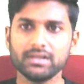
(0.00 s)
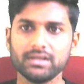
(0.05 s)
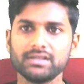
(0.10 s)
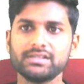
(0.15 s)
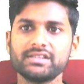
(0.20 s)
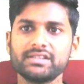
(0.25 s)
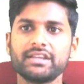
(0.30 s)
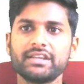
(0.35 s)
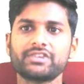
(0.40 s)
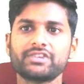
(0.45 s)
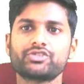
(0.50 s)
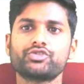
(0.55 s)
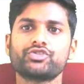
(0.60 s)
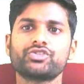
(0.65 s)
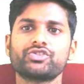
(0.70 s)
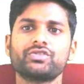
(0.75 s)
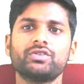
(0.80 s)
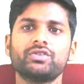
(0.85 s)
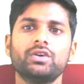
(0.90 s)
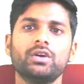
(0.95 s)
See the next
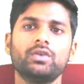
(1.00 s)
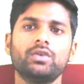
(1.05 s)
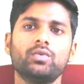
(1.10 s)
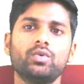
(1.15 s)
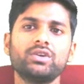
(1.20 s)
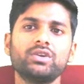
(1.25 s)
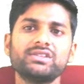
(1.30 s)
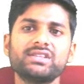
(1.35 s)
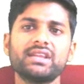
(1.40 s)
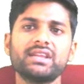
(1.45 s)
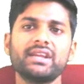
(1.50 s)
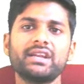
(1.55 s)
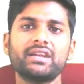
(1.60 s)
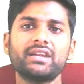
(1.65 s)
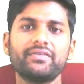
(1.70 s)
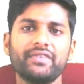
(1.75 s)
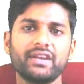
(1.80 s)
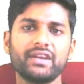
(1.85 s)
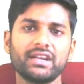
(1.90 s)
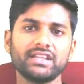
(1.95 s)
question. What is the rate
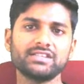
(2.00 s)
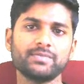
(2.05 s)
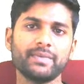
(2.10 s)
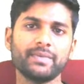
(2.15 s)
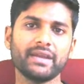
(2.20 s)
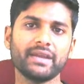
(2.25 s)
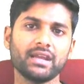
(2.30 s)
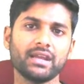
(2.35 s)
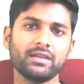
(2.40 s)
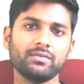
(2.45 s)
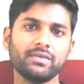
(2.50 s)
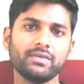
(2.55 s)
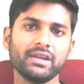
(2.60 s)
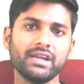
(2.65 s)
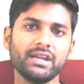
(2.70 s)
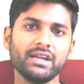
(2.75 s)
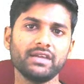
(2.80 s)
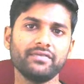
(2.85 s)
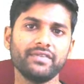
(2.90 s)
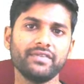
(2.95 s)
of interest per annum?
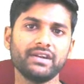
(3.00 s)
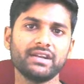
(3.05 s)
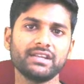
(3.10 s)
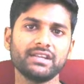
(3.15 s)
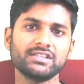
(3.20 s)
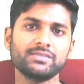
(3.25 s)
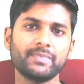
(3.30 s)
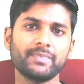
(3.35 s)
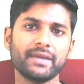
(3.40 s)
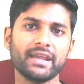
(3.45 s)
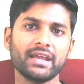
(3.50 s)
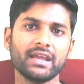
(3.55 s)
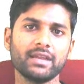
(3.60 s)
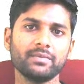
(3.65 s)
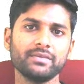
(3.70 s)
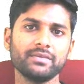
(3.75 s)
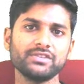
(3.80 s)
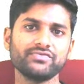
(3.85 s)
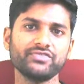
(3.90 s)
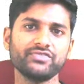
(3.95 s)
Rate of interest per
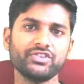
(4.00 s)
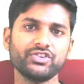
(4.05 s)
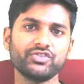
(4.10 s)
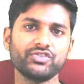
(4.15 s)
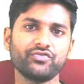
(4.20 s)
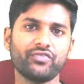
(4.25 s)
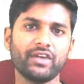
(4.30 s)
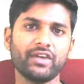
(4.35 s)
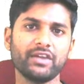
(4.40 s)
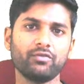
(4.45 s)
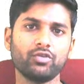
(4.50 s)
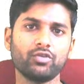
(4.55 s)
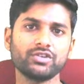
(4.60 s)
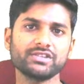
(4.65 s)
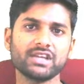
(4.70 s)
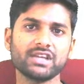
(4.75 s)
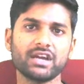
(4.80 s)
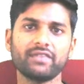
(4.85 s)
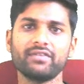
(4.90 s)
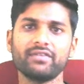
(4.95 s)
annum means we need to find what
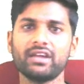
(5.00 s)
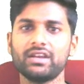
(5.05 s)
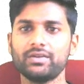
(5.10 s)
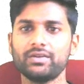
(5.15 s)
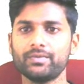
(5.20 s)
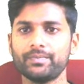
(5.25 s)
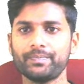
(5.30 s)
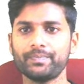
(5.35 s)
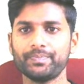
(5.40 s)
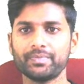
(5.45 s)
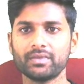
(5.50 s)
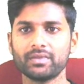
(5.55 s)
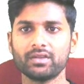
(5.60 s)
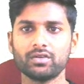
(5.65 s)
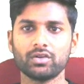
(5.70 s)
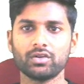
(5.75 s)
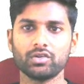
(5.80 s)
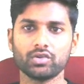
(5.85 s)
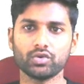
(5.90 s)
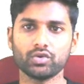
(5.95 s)
is the R value.
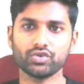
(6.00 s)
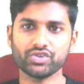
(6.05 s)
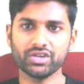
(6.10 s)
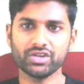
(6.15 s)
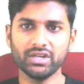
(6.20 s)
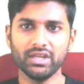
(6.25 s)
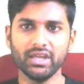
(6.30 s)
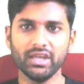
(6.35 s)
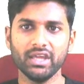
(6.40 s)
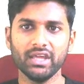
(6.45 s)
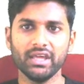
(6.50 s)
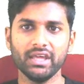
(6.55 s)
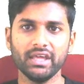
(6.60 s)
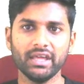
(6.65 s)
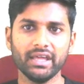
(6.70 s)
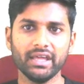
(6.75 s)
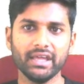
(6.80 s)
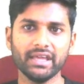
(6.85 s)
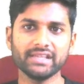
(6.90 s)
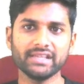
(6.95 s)
Now the question.
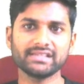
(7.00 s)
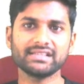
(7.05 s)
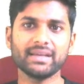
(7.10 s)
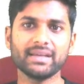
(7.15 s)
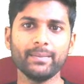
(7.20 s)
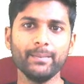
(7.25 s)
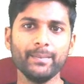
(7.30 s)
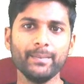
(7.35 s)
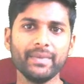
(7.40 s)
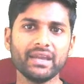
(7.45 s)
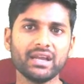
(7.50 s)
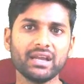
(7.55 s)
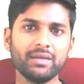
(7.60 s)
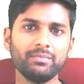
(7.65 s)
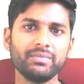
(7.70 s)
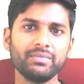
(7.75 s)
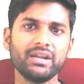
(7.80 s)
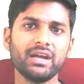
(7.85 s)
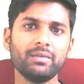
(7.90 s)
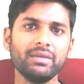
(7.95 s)
A sum
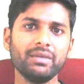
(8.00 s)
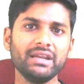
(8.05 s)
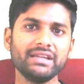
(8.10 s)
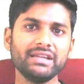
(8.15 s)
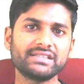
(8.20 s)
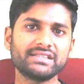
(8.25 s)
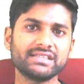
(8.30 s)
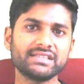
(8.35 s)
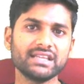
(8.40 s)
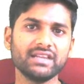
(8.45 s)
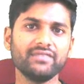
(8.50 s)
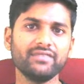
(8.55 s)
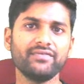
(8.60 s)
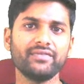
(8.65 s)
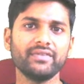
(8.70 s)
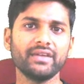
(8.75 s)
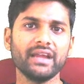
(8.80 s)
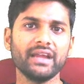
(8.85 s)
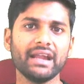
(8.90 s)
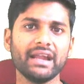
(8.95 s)
become double itself
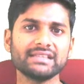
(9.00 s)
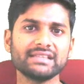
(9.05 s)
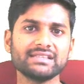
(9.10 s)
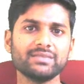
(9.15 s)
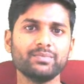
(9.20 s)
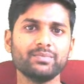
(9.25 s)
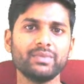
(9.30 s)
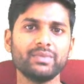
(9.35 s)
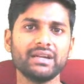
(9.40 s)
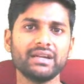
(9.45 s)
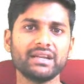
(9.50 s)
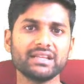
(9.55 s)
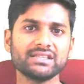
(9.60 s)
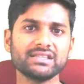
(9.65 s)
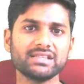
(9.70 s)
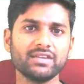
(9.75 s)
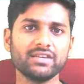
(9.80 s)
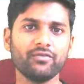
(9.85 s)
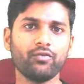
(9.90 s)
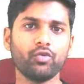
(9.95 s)
at a simple
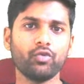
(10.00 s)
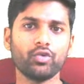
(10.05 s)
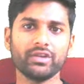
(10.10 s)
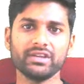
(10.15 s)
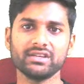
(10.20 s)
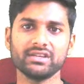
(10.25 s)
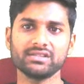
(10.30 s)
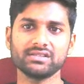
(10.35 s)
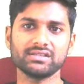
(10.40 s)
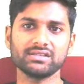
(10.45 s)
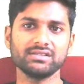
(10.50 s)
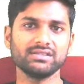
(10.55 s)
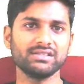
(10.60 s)
interest in 4 years.